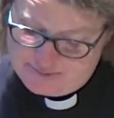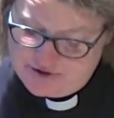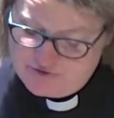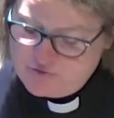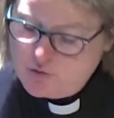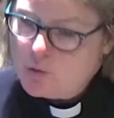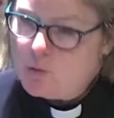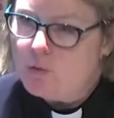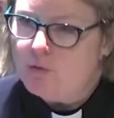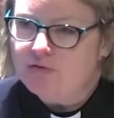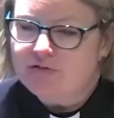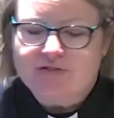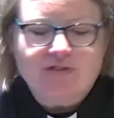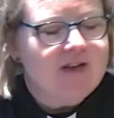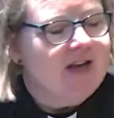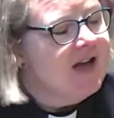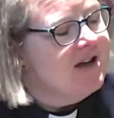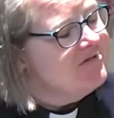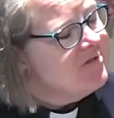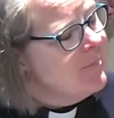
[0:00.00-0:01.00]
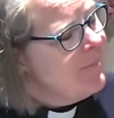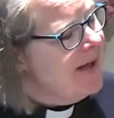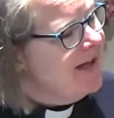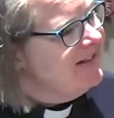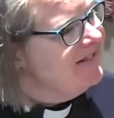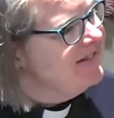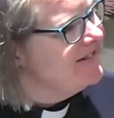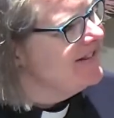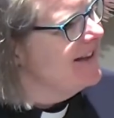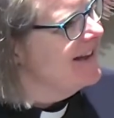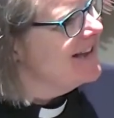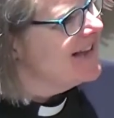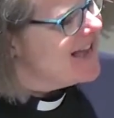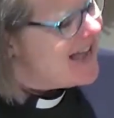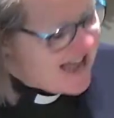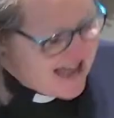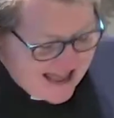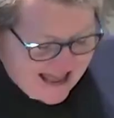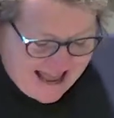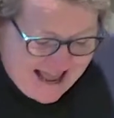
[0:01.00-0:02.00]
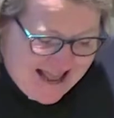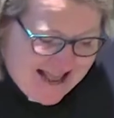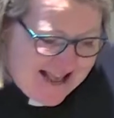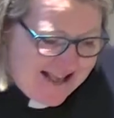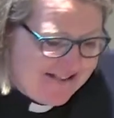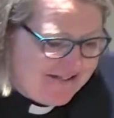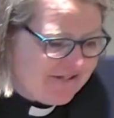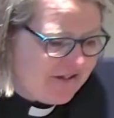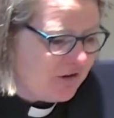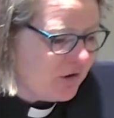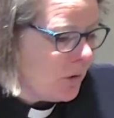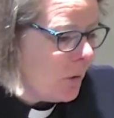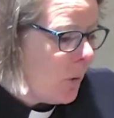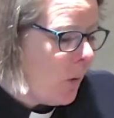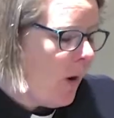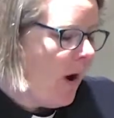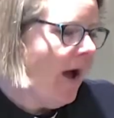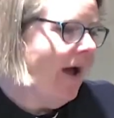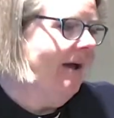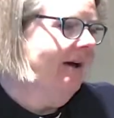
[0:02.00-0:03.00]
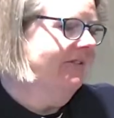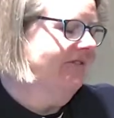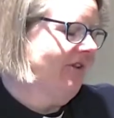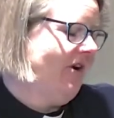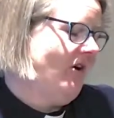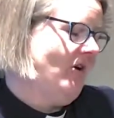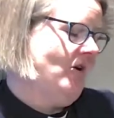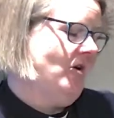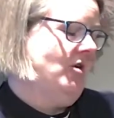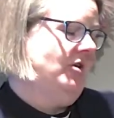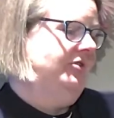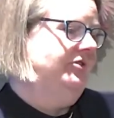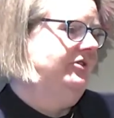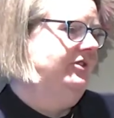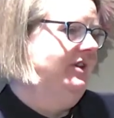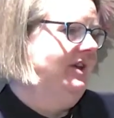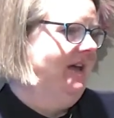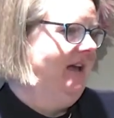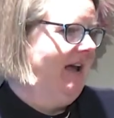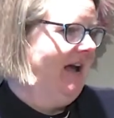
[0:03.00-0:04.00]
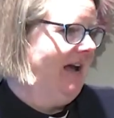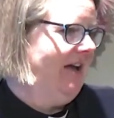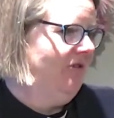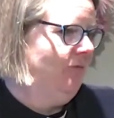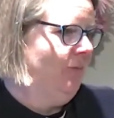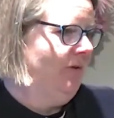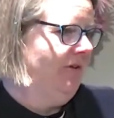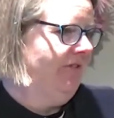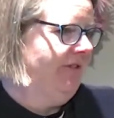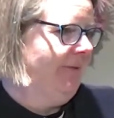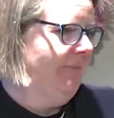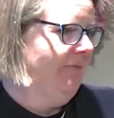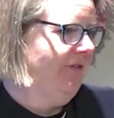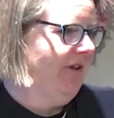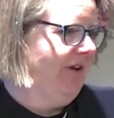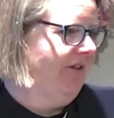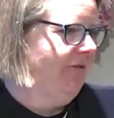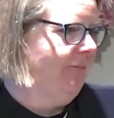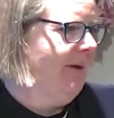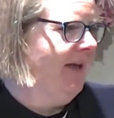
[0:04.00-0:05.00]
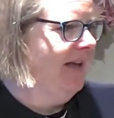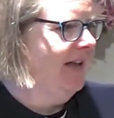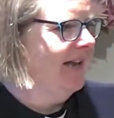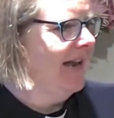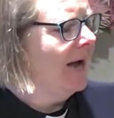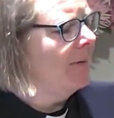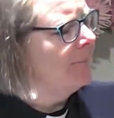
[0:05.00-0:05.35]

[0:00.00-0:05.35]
But of course, repenting isn't quite as hard as we sometimes make